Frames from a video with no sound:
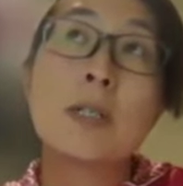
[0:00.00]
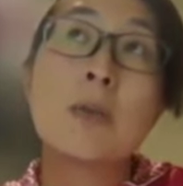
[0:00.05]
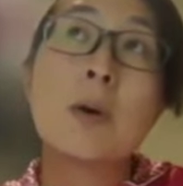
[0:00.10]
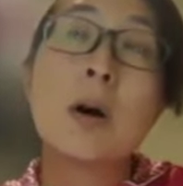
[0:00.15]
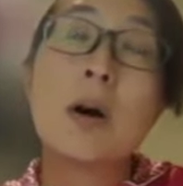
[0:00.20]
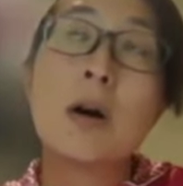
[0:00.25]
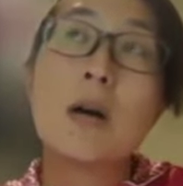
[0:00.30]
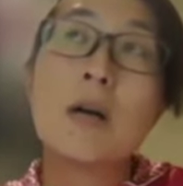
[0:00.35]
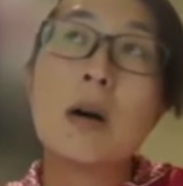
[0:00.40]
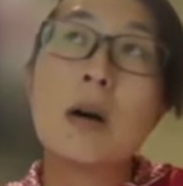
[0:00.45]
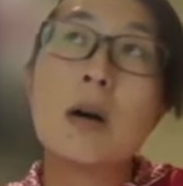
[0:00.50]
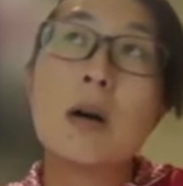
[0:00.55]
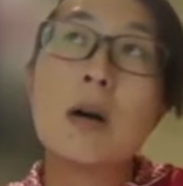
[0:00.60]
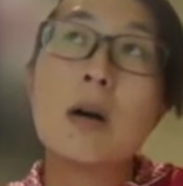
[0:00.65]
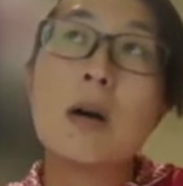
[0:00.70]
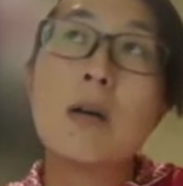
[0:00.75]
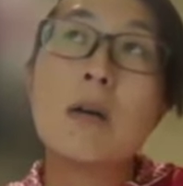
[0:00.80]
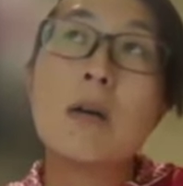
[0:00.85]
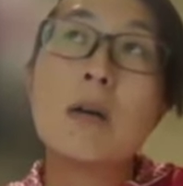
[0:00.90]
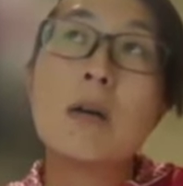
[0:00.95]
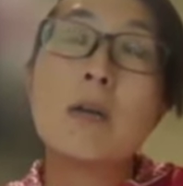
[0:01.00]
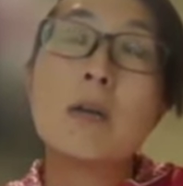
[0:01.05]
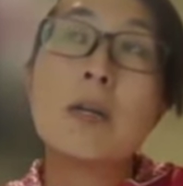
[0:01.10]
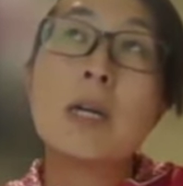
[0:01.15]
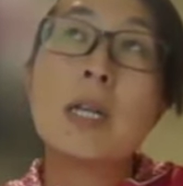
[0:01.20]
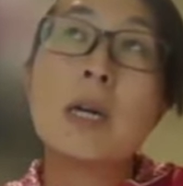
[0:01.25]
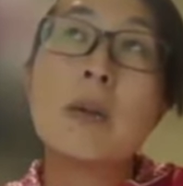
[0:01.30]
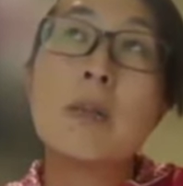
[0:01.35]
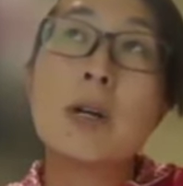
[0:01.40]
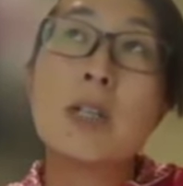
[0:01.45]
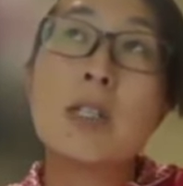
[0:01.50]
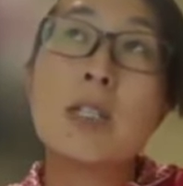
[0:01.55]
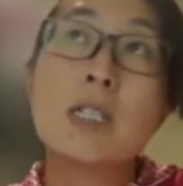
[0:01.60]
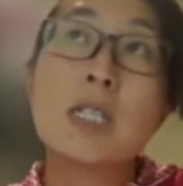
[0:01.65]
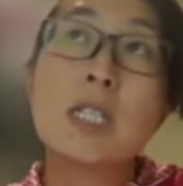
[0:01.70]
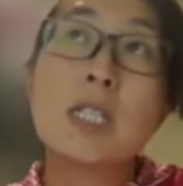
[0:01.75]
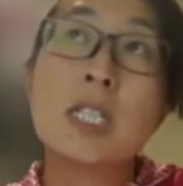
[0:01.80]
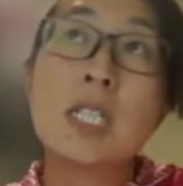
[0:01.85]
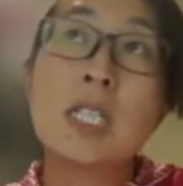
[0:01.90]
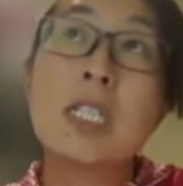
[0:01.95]
Well, we had
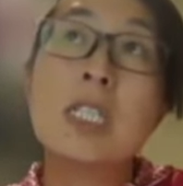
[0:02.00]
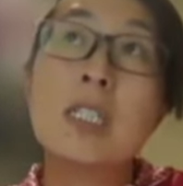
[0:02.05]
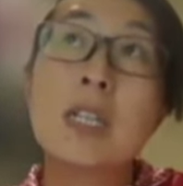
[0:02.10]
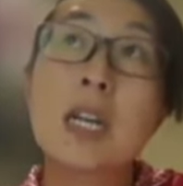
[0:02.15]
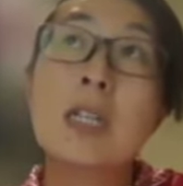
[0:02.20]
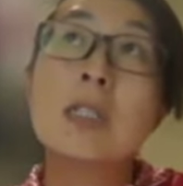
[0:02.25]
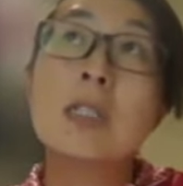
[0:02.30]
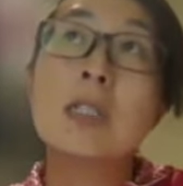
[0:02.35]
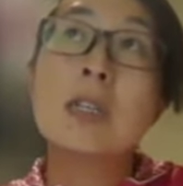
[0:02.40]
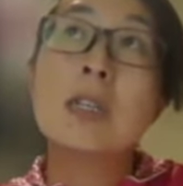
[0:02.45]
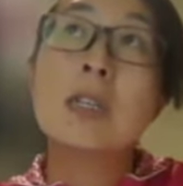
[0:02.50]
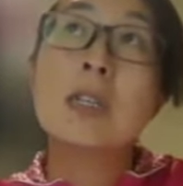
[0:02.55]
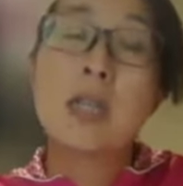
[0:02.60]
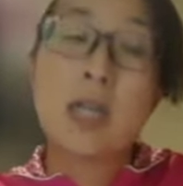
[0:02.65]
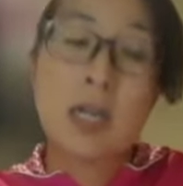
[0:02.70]
emergency C-section